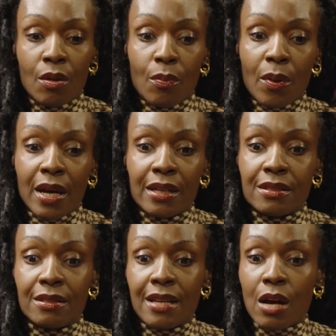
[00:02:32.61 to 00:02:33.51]

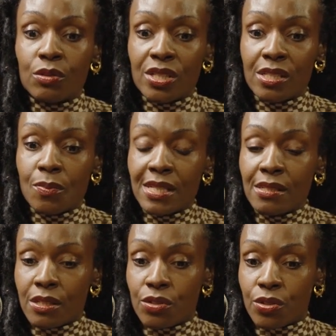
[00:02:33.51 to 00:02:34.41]
but now she's my
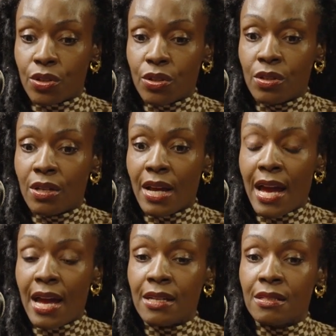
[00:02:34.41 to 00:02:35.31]
sister.
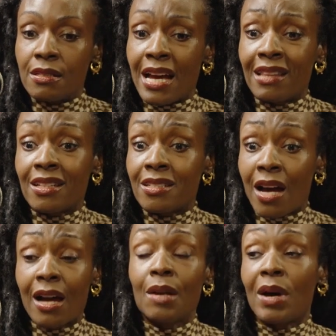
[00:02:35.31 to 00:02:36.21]
And at the
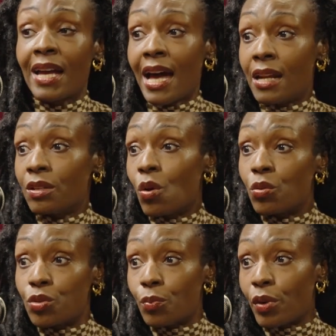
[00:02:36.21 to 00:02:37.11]
time, I had an
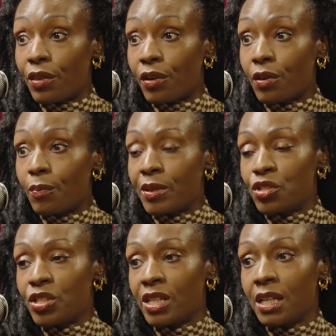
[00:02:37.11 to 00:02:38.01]
older brother, but
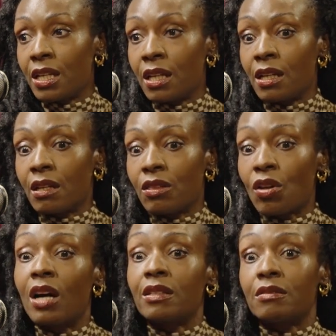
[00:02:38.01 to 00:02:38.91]
she
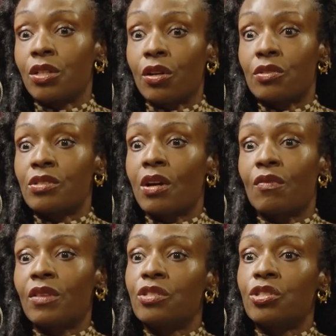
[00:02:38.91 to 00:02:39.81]
thought to
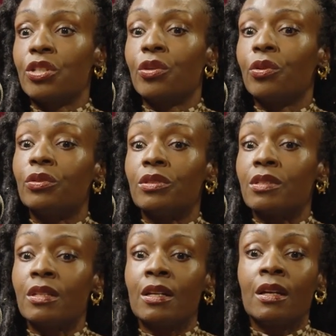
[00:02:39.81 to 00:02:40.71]
herself that she
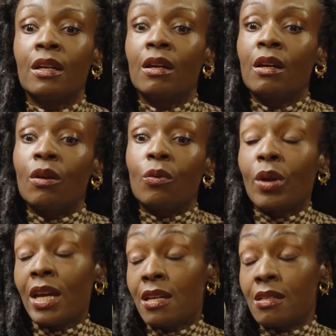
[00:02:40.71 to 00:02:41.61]
couldn't
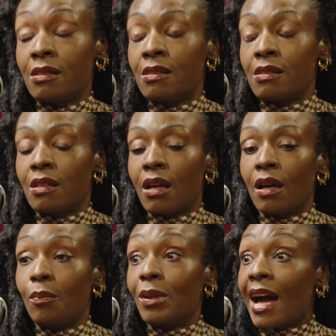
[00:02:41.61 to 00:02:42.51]
raise
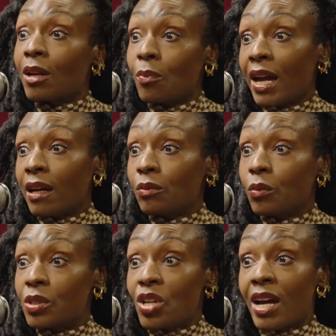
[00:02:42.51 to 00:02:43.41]
a Black man,
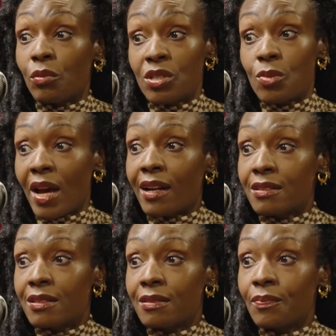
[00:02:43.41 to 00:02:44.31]
which I
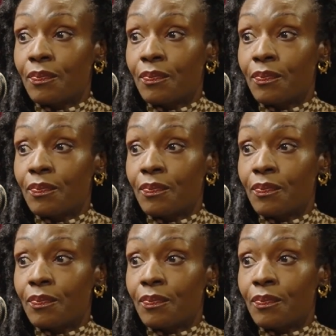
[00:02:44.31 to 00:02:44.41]
respect.